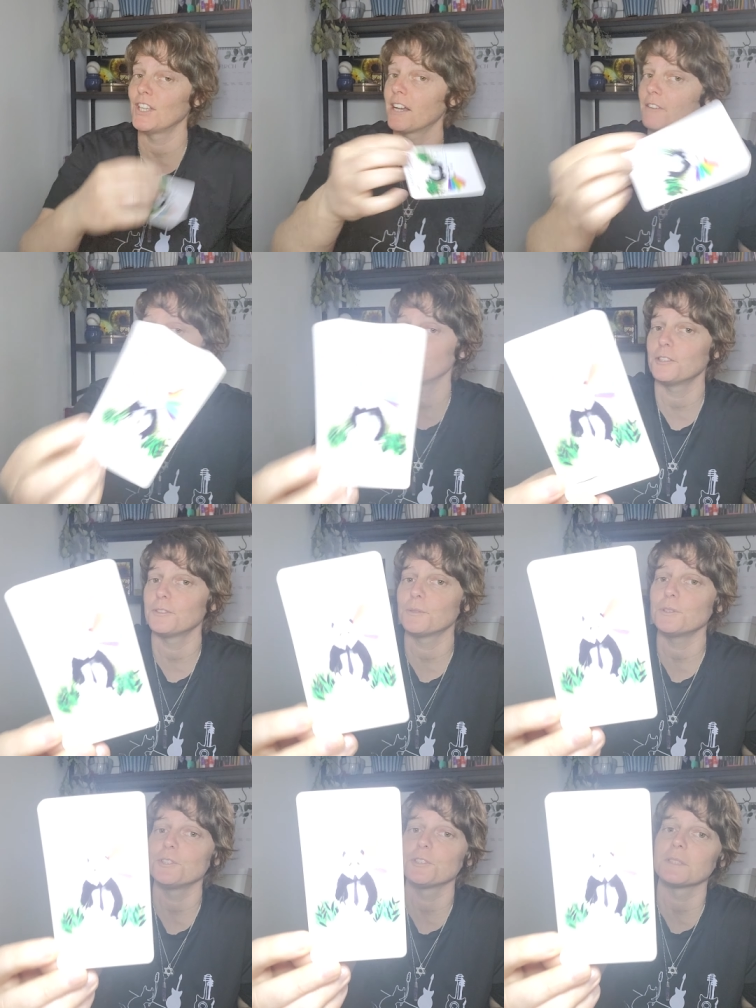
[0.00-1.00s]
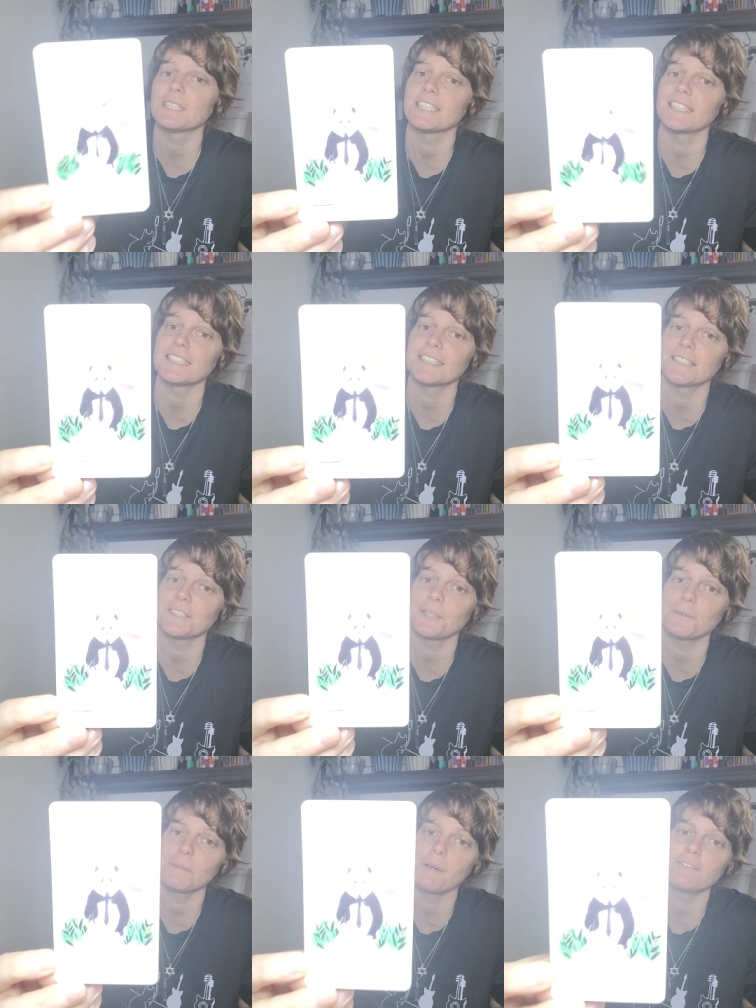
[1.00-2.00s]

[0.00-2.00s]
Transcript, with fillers: Gotta follow the rules with this. There's something about